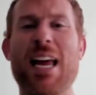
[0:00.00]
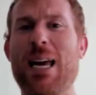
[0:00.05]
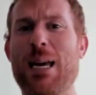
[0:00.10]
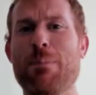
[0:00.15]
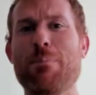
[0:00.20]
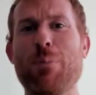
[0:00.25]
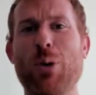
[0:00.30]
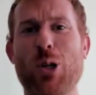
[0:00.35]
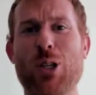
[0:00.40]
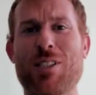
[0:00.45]

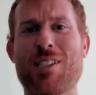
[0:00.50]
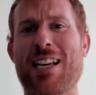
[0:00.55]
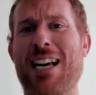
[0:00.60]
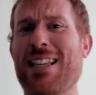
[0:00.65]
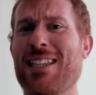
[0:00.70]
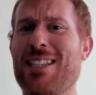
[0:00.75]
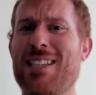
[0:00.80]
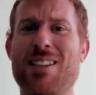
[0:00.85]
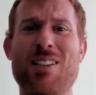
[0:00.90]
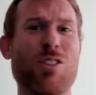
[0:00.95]
Input a
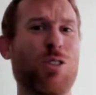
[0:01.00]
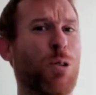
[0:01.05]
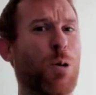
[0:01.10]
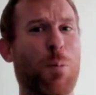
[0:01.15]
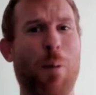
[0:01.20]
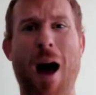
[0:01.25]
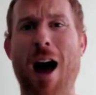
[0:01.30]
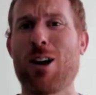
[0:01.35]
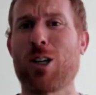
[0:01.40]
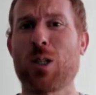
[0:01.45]
sentence or a
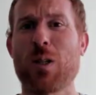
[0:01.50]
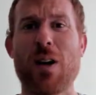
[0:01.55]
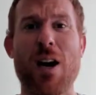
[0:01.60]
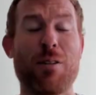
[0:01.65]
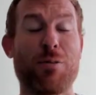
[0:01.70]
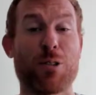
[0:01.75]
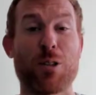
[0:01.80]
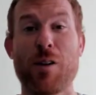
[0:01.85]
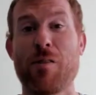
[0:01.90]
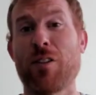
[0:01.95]

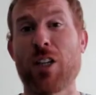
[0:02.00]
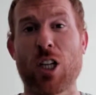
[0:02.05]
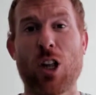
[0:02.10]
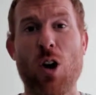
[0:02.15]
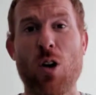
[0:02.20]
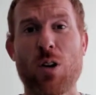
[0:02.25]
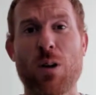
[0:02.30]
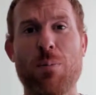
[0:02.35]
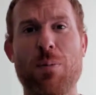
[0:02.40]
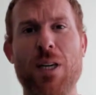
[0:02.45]
paragraph or even a
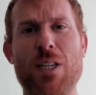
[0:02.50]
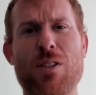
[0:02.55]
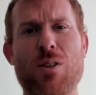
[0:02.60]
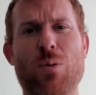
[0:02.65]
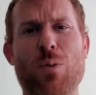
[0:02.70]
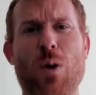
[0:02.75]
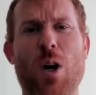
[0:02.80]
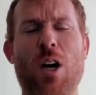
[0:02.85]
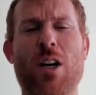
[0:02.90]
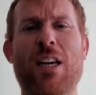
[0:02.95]
longer piece
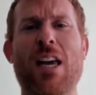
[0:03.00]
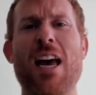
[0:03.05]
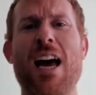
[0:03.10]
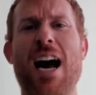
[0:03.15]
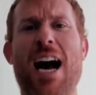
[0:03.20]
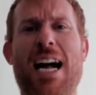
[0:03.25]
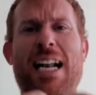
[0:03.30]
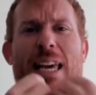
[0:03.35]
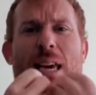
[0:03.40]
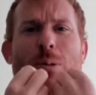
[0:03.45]
of work
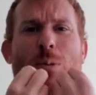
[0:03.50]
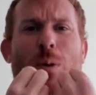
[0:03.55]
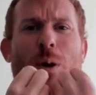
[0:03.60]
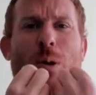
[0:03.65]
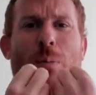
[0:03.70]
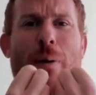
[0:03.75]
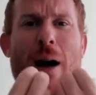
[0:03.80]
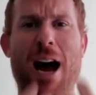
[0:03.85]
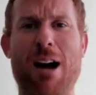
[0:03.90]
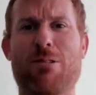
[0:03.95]
and it will
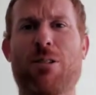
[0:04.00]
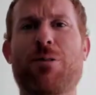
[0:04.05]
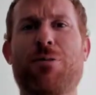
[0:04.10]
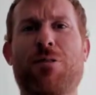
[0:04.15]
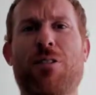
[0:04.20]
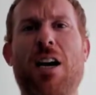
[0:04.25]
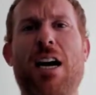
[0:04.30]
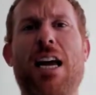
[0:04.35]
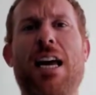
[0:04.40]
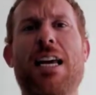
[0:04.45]

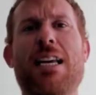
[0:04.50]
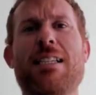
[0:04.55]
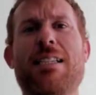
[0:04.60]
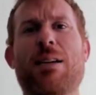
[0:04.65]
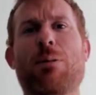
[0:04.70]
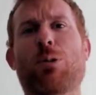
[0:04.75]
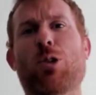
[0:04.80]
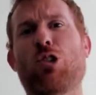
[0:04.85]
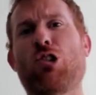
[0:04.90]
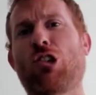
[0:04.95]
paraphrase,
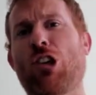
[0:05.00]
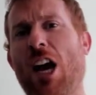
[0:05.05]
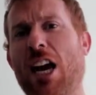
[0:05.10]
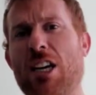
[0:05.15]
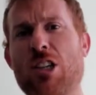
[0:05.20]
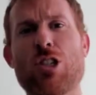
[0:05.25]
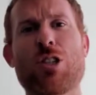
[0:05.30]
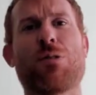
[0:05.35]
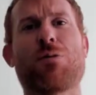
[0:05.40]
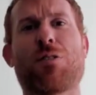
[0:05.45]
it will
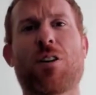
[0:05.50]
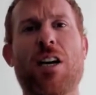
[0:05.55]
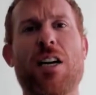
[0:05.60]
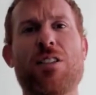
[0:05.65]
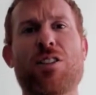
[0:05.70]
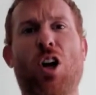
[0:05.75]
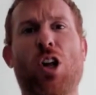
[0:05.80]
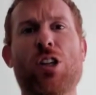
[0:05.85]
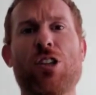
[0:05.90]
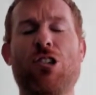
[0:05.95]
change the
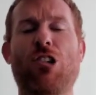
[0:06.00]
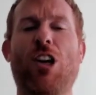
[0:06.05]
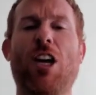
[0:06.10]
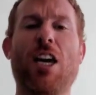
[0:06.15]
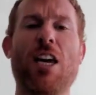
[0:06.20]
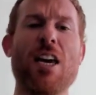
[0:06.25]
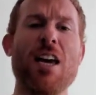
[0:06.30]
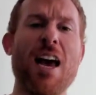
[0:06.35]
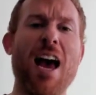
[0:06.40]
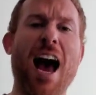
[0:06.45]

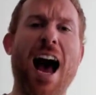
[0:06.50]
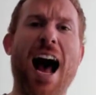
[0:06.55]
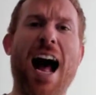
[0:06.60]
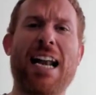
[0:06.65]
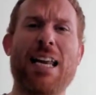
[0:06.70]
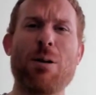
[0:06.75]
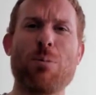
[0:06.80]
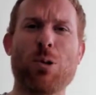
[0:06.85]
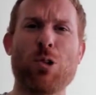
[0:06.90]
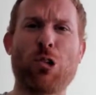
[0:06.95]
phraseology,
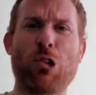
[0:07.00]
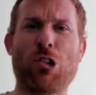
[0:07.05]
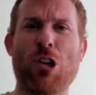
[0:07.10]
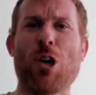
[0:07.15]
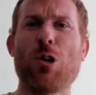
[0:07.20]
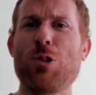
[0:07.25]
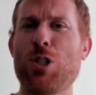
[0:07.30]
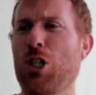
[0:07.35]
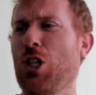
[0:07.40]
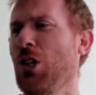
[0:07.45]
and it will
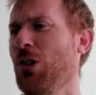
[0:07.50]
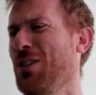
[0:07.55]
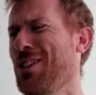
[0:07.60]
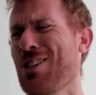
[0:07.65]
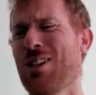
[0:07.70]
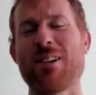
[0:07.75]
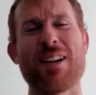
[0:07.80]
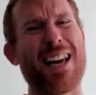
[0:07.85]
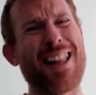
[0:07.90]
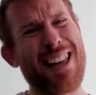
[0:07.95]
show students,
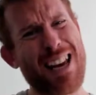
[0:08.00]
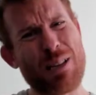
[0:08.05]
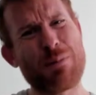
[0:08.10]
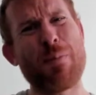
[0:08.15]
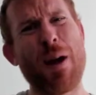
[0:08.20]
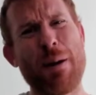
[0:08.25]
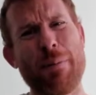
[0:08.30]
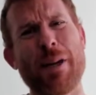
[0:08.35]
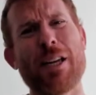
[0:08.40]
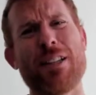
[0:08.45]
okay, there's
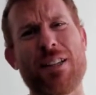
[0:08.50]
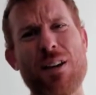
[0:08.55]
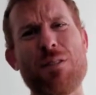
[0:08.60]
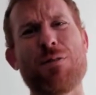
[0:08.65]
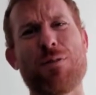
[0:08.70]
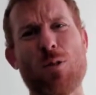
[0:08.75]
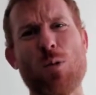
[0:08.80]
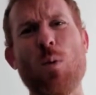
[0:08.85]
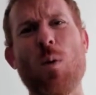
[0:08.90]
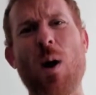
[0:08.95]
maybe a
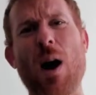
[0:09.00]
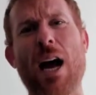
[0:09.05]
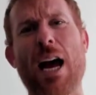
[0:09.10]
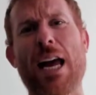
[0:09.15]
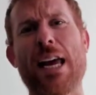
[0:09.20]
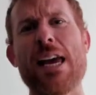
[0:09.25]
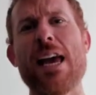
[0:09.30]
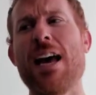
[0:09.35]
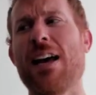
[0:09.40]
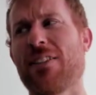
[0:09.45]
different
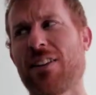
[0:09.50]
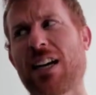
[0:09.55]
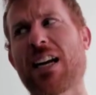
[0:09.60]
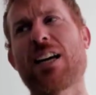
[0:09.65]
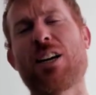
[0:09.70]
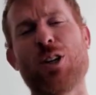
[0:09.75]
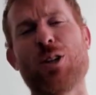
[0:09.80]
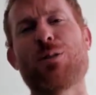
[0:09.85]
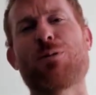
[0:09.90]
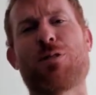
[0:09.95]
way that I
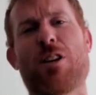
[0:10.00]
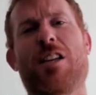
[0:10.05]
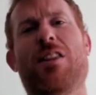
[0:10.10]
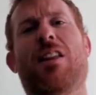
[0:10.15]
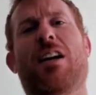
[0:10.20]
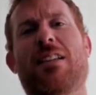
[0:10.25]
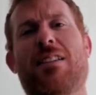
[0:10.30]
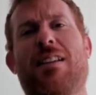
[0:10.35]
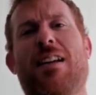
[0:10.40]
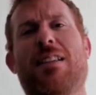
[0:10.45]
could have written
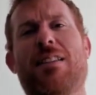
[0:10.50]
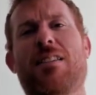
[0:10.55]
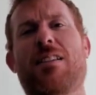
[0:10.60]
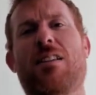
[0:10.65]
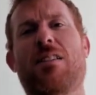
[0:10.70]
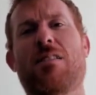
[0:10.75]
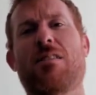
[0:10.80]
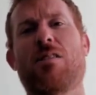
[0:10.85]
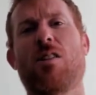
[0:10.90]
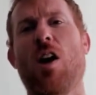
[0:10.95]
that
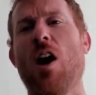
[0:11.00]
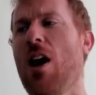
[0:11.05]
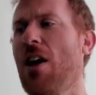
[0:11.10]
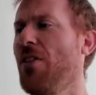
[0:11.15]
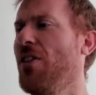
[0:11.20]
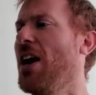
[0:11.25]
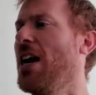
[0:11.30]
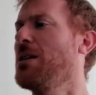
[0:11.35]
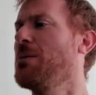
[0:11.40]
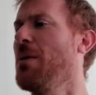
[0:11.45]
sentence.
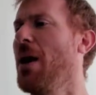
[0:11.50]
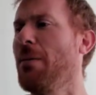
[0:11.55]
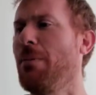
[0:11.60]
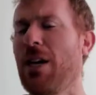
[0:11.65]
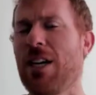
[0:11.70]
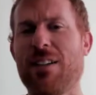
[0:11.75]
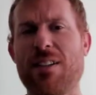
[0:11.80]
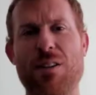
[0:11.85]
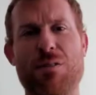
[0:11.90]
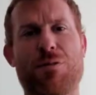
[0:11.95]
There's
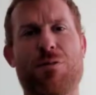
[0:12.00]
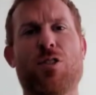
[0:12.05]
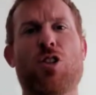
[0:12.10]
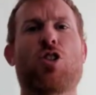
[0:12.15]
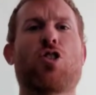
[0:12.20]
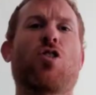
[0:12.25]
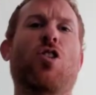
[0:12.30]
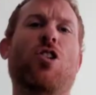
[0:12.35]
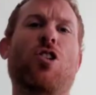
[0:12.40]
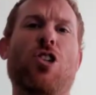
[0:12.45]
maybe a different
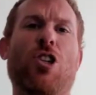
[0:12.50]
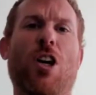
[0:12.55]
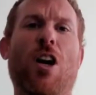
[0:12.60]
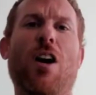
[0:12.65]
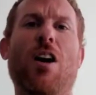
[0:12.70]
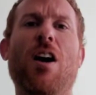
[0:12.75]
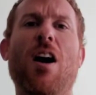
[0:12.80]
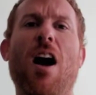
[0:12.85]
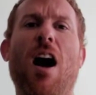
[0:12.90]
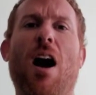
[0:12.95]
structure
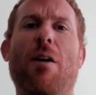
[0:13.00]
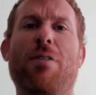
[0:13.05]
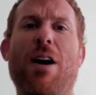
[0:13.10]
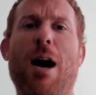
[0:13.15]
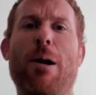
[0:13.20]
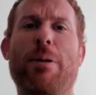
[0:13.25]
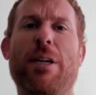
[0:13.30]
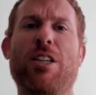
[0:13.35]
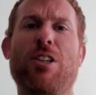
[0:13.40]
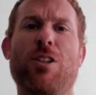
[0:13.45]
of
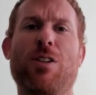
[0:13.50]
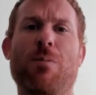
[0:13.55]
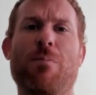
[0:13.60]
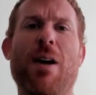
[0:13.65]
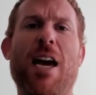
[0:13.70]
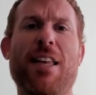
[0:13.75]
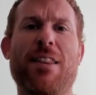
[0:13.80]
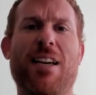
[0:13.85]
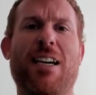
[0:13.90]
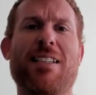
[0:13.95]
how I could have
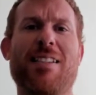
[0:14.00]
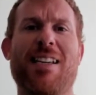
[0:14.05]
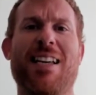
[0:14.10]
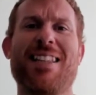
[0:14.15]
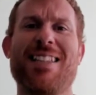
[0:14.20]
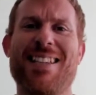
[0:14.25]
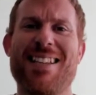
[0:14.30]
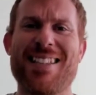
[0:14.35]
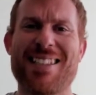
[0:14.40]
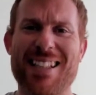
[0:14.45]
made that
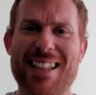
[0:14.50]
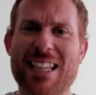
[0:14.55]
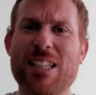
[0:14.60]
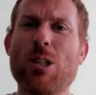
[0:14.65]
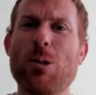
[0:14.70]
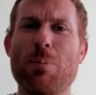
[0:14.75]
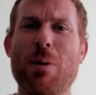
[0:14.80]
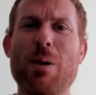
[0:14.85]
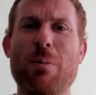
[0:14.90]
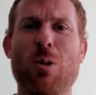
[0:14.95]
sentence a
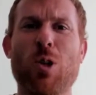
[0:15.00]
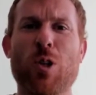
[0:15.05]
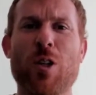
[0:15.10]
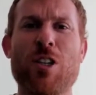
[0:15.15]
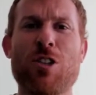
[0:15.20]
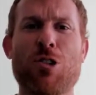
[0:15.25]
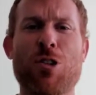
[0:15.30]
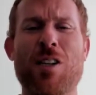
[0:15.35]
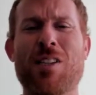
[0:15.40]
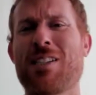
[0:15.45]
little bit more
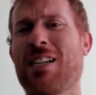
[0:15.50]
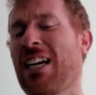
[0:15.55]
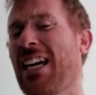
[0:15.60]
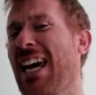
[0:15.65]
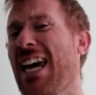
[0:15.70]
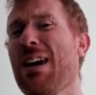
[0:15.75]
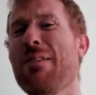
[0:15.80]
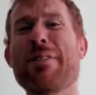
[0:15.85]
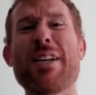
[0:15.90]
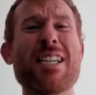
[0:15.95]
interesting.
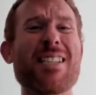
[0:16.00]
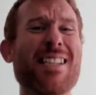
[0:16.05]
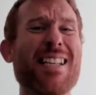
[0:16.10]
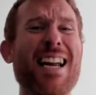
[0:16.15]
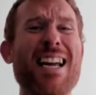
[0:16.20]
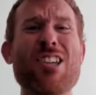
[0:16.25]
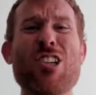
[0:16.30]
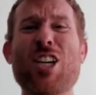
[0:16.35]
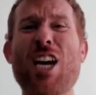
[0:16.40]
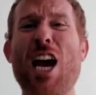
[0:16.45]
Even as an
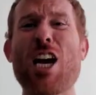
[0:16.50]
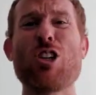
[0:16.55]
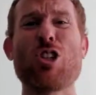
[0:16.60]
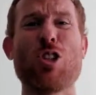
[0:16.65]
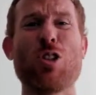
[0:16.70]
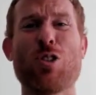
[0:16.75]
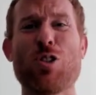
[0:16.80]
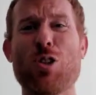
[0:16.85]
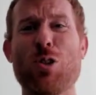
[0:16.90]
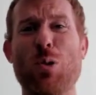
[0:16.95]

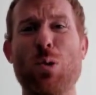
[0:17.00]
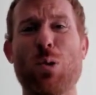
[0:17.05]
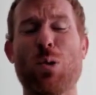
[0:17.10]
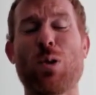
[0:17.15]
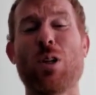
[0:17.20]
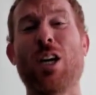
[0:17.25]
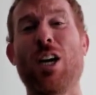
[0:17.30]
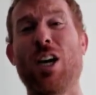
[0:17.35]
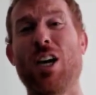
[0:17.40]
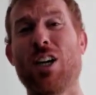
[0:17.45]
educational
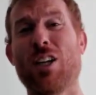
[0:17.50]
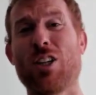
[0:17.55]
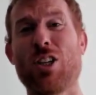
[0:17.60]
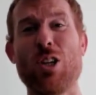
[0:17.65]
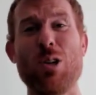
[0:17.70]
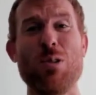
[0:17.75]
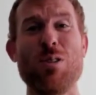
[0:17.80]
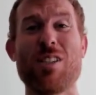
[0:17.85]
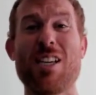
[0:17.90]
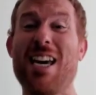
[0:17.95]
tool,
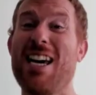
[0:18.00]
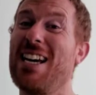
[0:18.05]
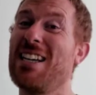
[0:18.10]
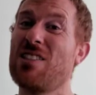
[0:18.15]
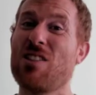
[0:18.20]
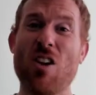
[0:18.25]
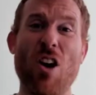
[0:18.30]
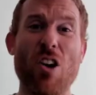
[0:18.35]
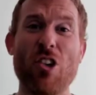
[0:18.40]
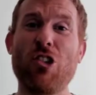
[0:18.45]
use it. It's
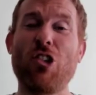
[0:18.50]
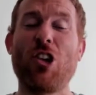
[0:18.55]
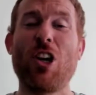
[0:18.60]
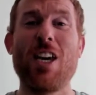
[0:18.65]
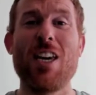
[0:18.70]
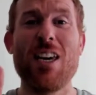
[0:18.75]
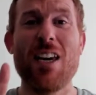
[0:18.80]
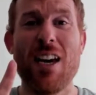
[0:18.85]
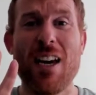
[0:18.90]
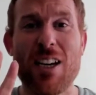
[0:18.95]
not a
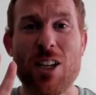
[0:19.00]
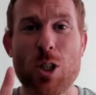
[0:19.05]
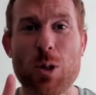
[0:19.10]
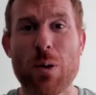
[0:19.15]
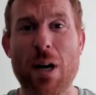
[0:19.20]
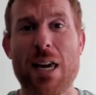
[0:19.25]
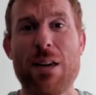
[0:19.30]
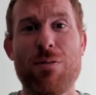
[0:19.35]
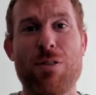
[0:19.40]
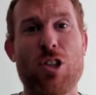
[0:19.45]
cheat.
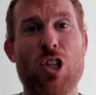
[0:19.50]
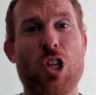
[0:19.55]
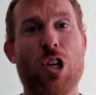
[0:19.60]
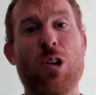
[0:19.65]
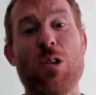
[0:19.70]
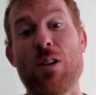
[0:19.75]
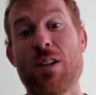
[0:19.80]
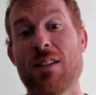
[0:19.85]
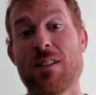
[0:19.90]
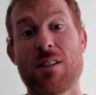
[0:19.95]
Great for
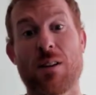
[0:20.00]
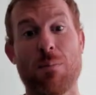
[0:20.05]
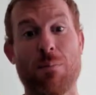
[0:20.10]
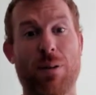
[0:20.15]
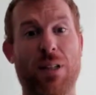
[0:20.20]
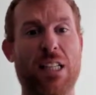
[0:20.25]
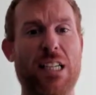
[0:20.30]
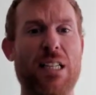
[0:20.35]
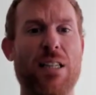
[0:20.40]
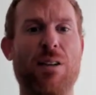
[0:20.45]
students.
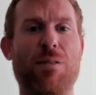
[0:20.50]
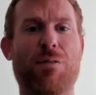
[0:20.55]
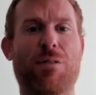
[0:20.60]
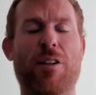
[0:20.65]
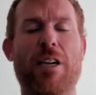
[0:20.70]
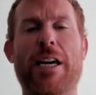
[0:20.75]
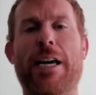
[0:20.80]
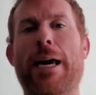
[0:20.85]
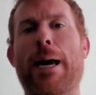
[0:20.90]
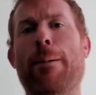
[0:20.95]
Completely
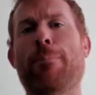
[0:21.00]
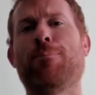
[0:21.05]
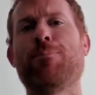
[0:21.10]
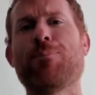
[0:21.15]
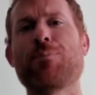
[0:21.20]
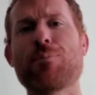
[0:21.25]
free again.